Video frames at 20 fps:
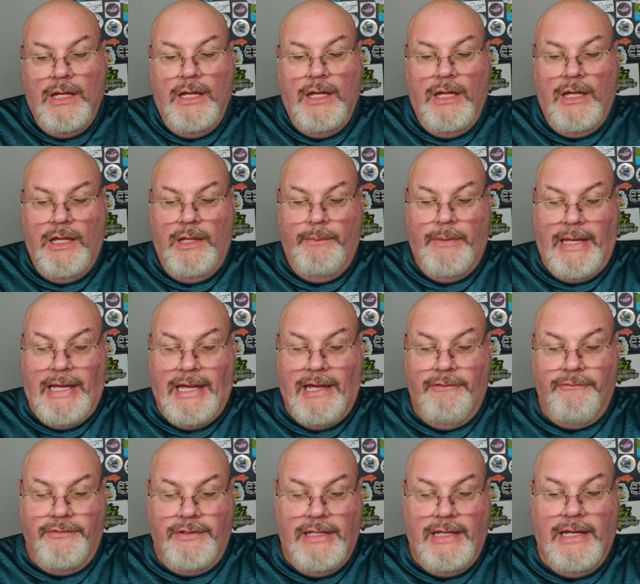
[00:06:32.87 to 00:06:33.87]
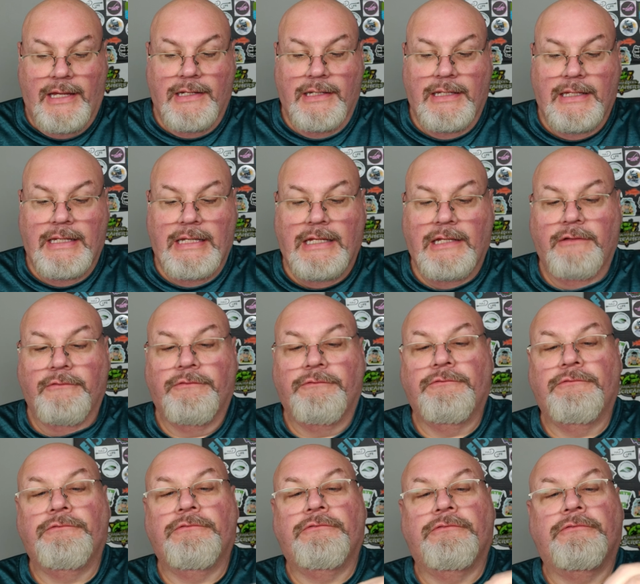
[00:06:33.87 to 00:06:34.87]
I've got Eat,
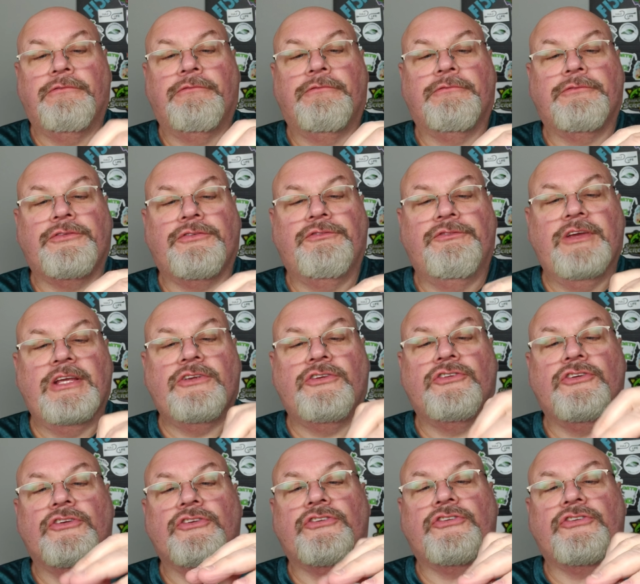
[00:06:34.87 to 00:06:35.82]
Fish,